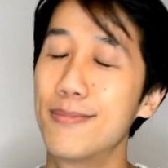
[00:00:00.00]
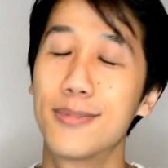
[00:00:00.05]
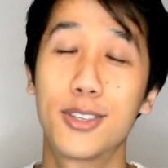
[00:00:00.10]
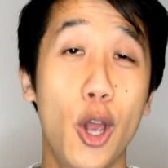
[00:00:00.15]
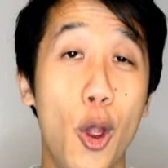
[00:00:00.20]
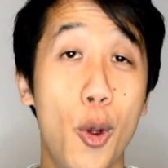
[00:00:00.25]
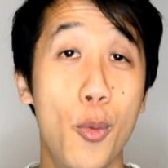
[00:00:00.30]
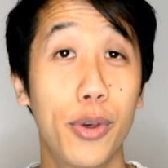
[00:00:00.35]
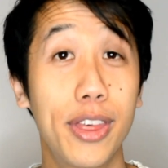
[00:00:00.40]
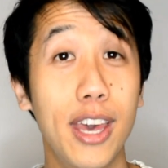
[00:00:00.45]

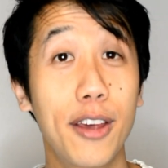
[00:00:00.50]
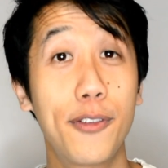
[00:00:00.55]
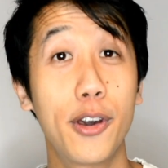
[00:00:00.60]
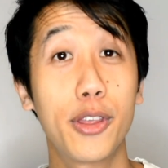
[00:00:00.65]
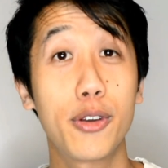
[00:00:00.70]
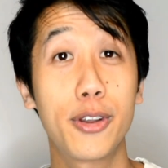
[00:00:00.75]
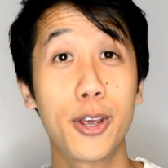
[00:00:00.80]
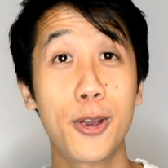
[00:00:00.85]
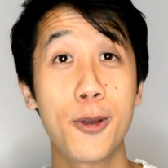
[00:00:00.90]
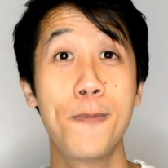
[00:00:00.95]
So without
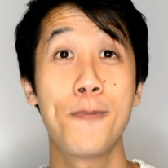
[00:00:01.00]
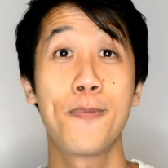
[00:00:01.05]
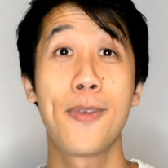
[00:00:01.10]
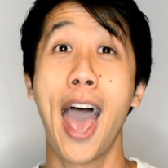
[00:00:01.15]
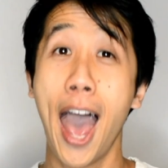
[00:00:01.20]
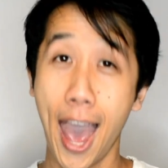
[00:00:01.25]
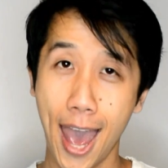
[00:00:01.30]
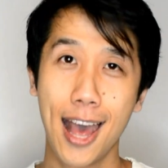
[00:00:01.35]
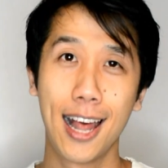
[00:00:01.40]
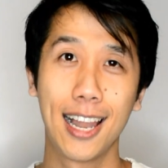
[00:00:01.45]
further ado,
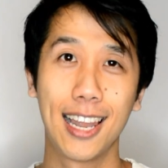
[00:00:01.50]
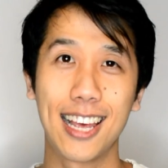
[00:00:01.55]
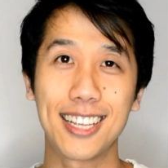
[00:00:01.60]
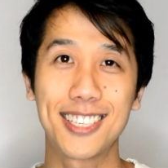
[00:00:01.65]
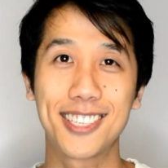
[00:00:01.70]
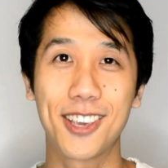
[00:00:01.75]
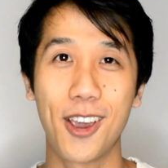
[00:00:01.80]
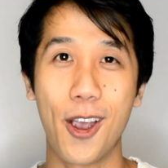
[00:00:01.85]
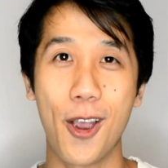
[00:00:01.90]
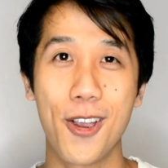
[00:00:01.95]

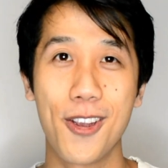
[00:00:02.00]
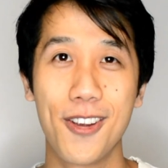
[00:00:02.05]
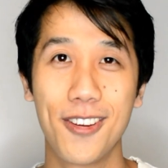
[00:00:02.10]
let's go.